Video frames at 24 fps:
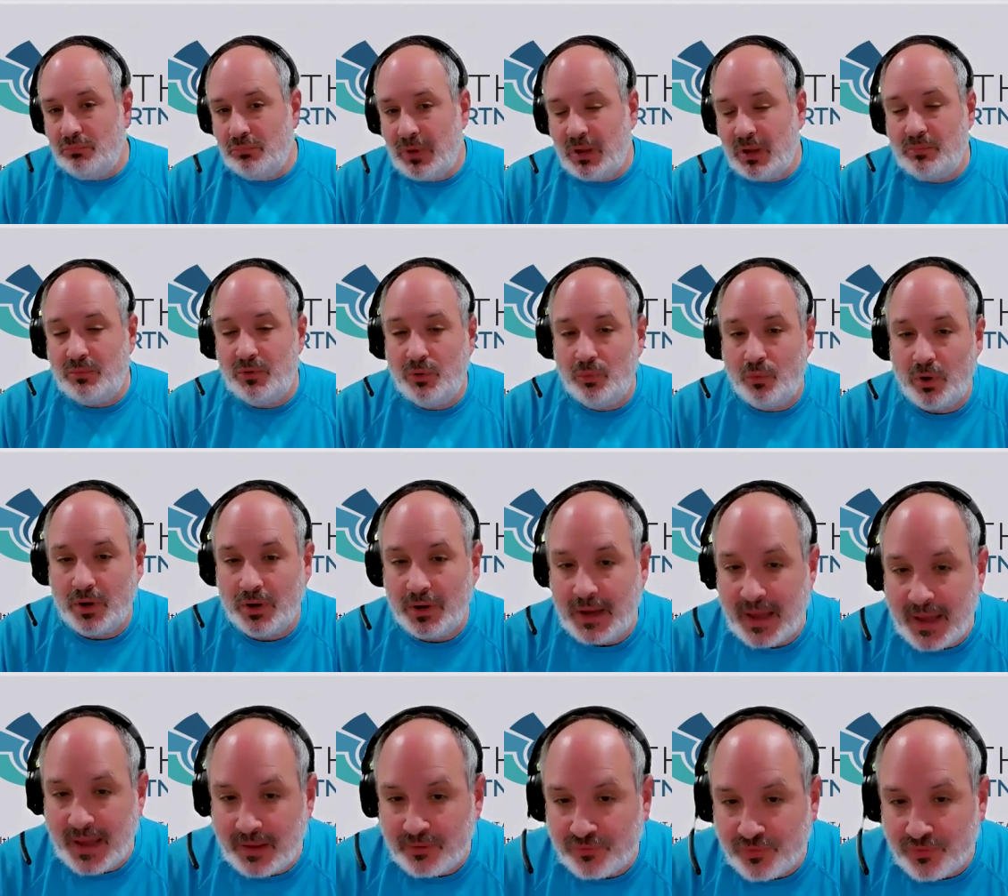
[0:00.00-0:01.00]
maybe you want to
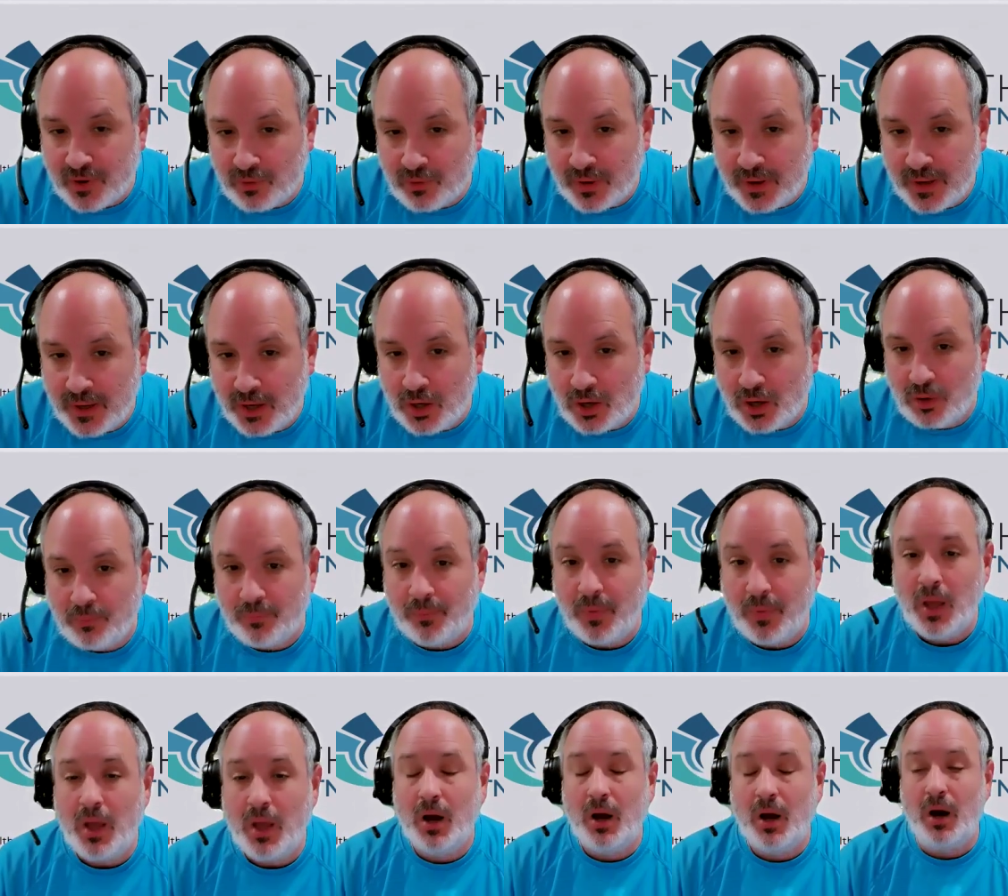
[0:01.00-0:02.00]
enhance their income.
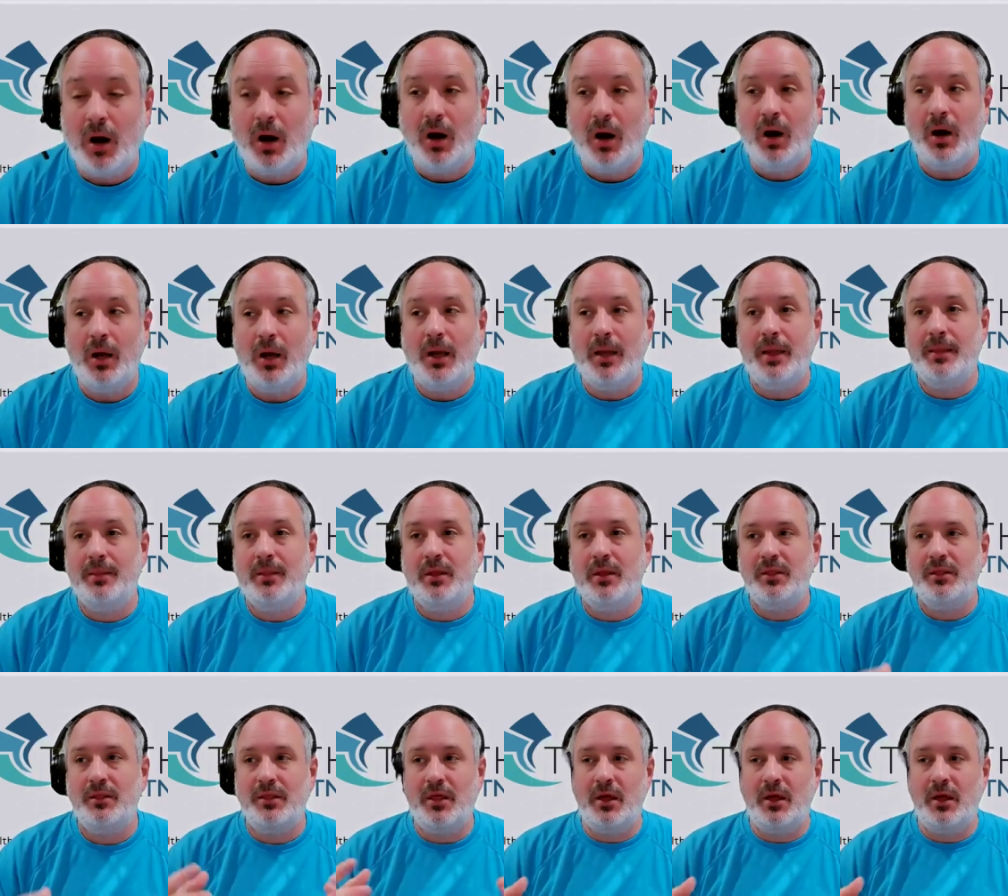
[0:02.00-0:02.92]
And